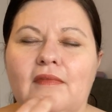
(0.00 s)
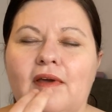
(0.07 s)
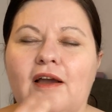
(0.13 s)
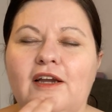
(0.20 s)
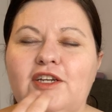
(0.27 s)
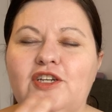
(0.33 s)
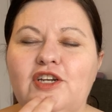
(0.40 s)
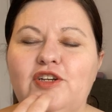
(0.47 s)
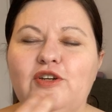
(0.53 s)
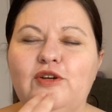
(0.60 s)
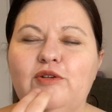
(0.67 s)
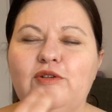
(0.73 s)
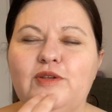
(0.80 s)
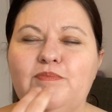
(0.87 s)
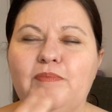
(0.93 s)
I
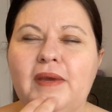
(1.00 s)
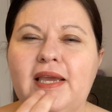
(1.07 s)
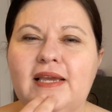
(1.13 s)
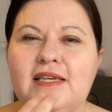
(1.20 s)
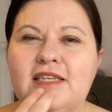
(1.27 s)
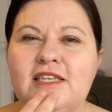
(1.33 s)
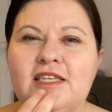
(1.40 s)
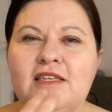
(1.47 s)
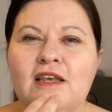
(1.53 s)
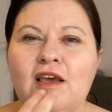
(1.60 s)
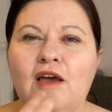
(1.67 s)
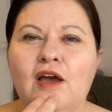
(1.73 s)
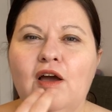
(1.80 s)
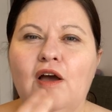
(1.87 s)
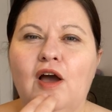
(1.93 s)
choose peace
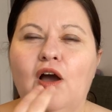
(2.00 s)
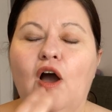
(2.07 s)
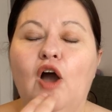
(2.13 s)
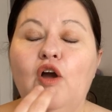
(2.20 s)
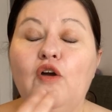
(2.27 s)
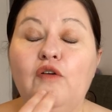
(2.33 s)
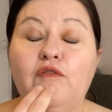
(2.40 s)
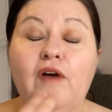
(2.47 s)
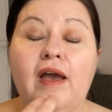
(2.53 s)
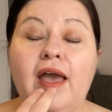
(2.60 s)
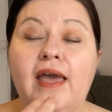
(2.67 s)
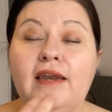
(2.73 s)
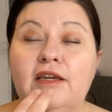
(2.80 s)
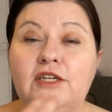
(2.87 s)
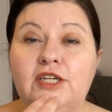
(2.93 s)
over
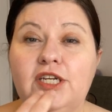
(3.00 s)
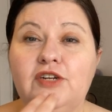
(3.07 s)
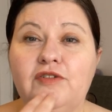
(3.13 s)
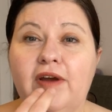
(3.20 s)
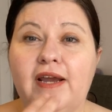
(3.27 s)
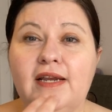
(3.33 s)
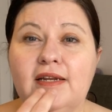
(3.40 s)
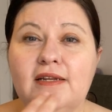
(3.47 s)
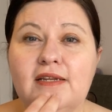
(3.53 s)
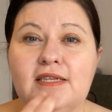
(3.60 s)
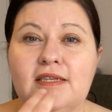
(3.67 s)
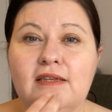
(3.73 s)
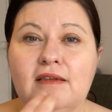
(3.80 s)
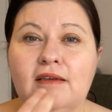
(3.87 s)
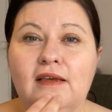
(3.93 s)
energy
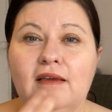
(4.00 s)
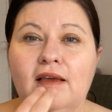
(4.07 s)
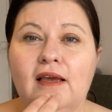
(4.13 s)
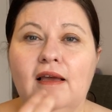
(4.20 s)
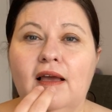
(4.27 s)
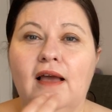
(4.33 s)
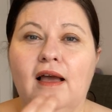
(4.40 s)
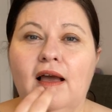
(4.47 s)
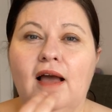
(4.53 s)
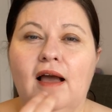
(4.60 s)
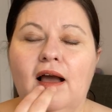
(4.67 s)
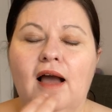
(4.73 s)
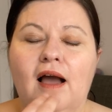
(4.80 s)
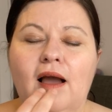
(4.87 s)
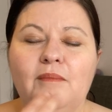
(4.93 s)
drains.
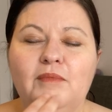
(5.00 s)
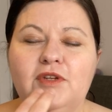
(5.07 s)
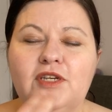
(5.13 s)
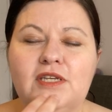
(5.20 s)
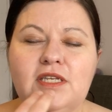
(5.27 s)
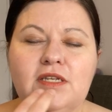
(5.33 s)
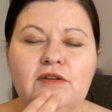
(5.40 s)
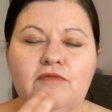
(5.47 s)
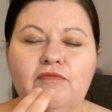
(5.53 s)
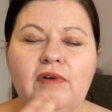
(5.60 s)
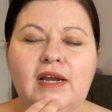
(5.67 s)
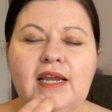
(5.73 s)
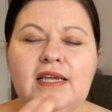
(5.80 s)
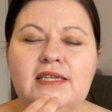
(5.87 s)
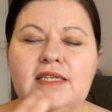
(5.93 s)
I'm just
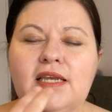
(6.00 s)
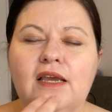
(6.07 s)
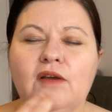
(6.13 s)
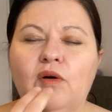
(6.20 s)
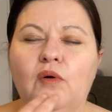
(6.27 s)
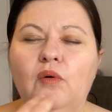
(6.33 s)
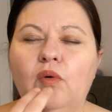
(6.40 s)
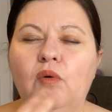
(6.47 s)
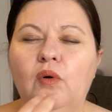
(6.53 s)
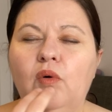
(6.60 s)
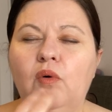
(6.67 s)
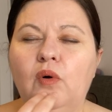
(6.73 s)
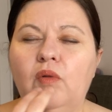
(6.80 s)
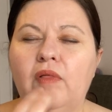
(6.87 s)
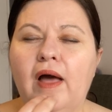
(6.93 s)
releasing
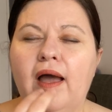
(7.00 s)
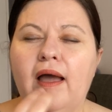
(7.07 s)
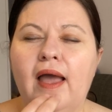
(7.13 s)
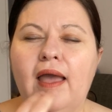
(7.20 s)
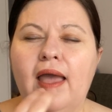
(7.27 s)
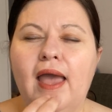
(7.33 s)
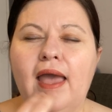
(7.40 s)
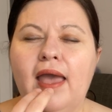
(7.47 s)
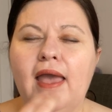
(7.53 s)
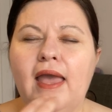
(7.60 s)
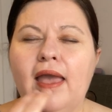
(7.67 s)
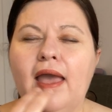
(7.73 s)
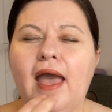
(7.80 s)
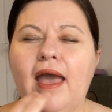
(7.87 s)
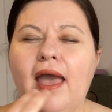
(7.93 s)
all that
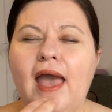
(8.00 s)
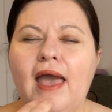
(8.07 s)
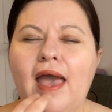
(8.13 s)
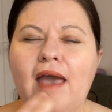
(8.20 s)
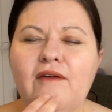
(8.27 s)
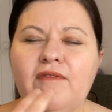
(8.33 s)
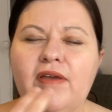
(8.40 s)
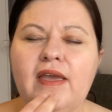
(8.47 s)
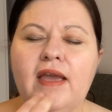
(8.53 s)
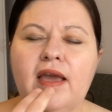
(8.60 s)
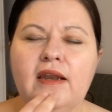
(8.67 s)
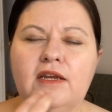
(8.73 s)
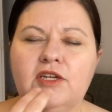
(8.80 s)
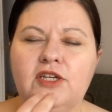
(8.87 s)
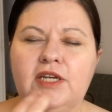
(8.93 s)
heavy
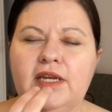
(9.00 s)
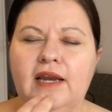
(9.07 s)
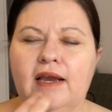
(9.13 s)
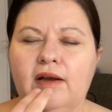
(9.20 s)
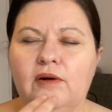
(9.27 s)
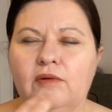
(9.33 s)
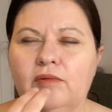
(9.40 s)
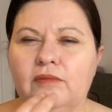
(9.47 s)
energy now.